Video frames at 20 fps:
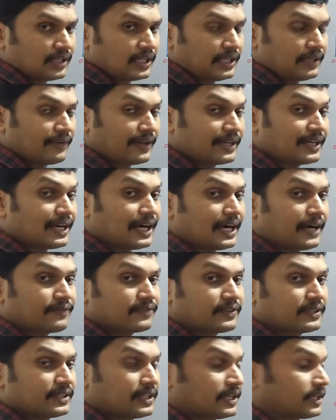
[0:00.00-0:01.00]
Even
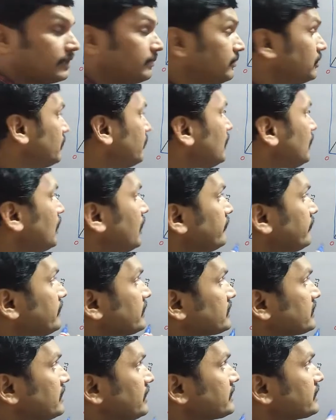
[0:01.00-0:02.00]
after the removal of
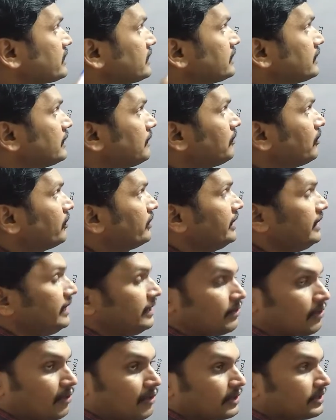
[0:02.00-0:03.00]
the stress, the
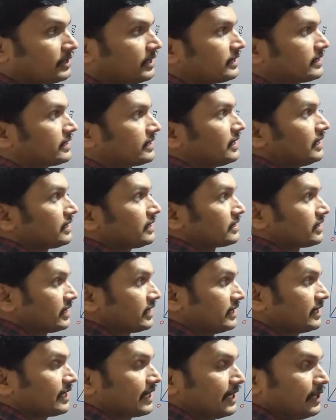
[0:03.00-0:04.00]
body or the
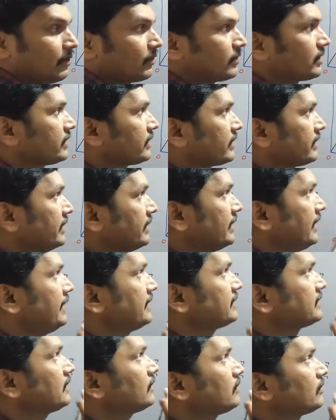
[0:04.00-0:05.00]
string cannot
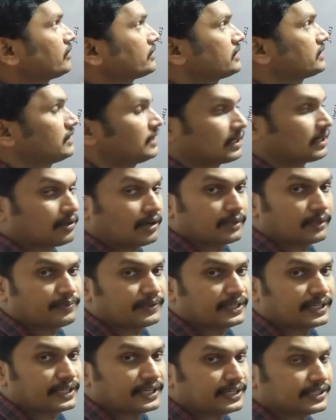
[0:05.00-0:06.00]
regain the original
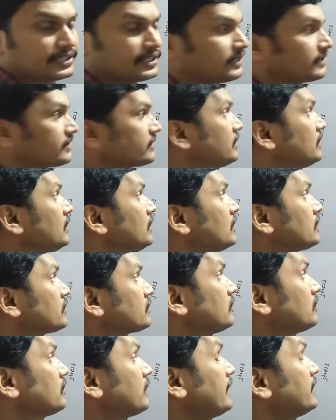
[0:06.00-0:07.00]
configurations.
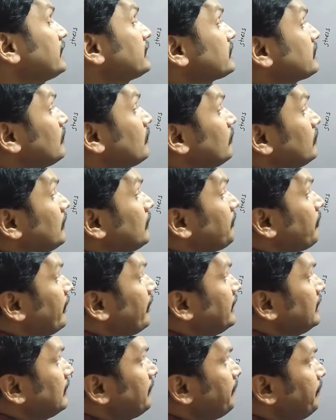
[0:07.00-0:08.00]
So that the
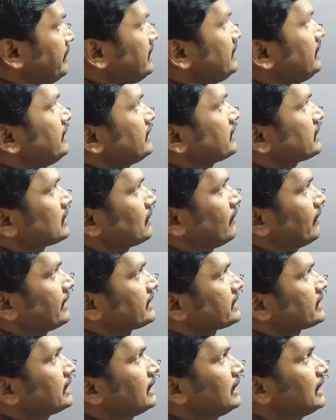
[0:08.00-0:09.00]
point B is known
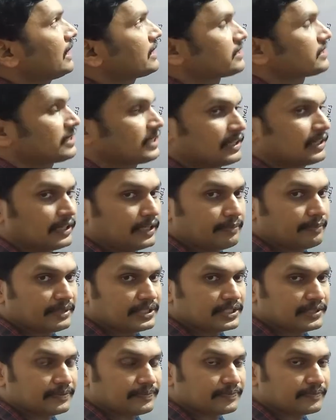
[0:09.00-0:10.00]
as elastic
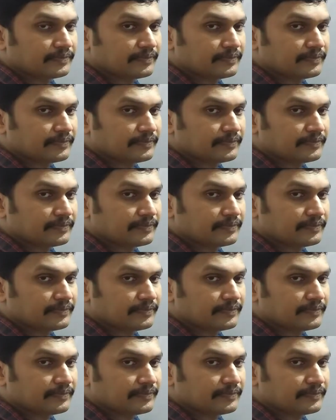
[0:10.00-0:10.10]
limit.